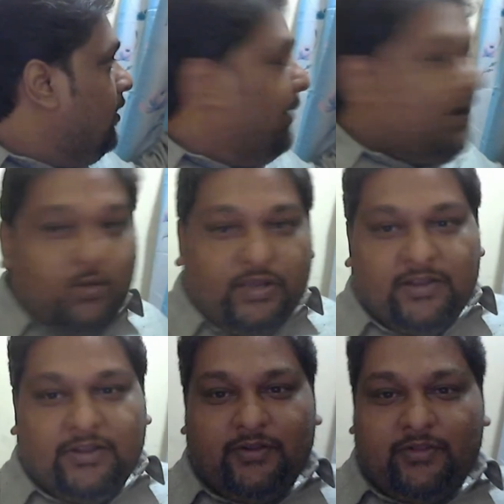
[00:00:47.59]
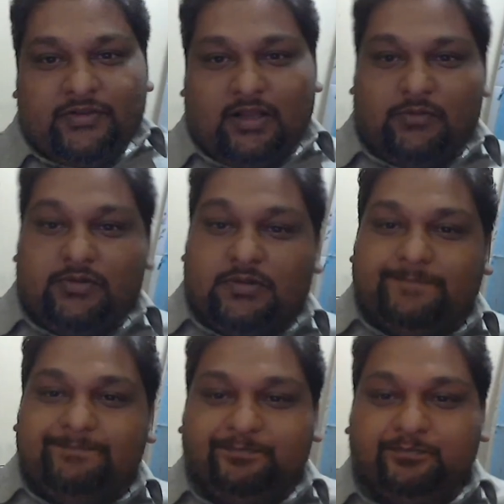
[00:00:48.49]
but you can hear the sounds.
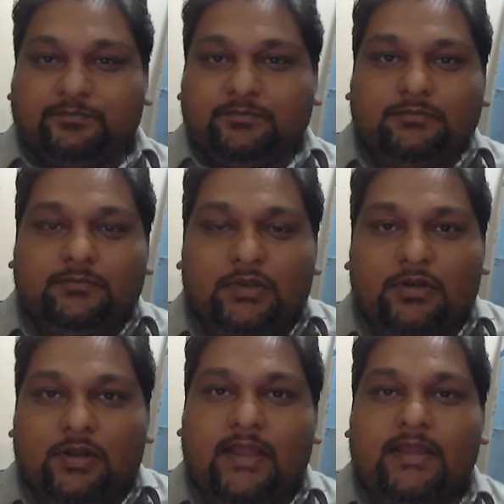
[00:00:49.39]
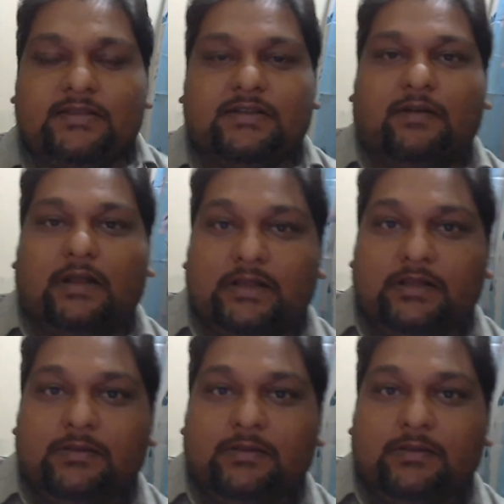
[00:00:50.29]
Today is Diwali,